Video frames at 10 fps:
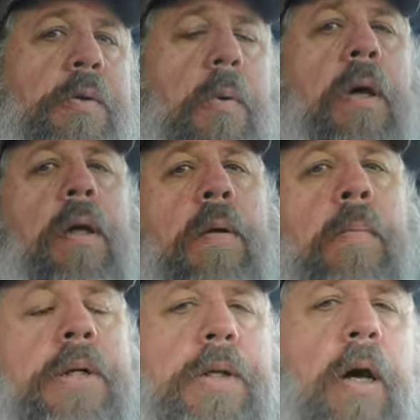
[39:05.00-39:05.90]
well in
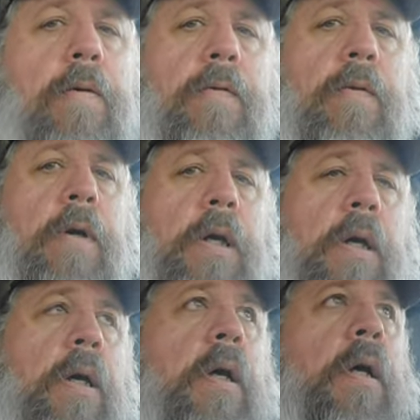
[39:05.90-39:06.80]
myself."
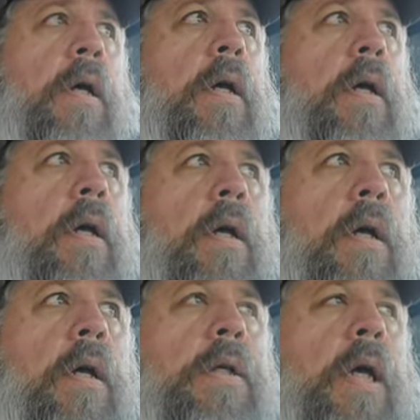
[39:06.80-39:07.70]

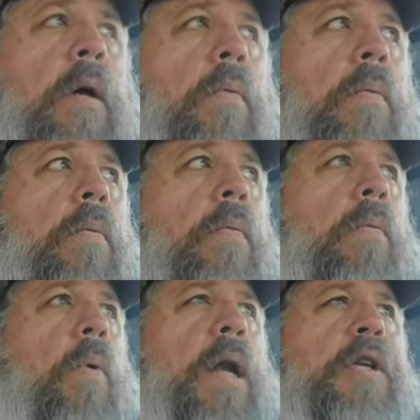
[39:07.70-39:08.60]
He's like,
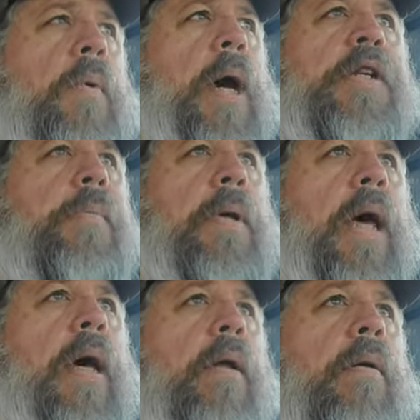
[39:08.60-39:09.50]
"Why did you ask me
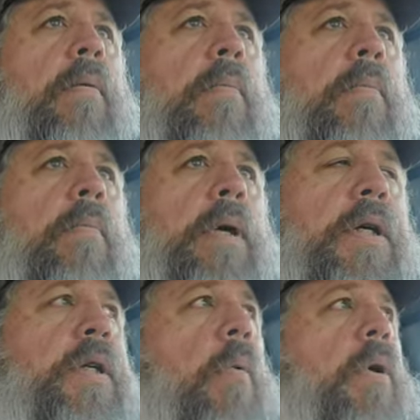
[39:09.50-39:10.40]
that?"
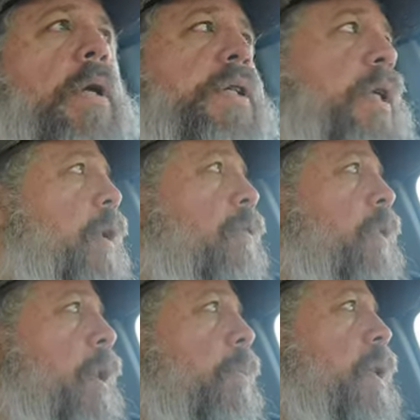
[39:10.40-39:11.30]
"Because I want to see if
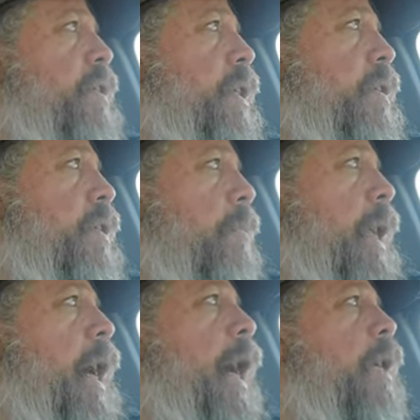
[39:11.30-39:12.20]
anybody sees something
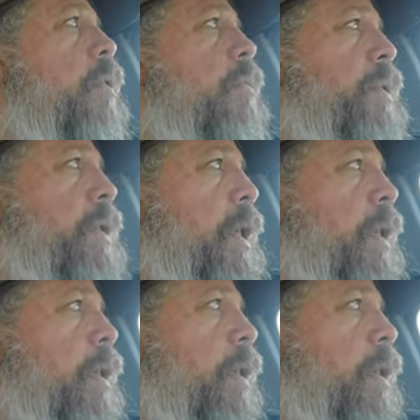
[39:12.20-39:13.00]
that I don't see.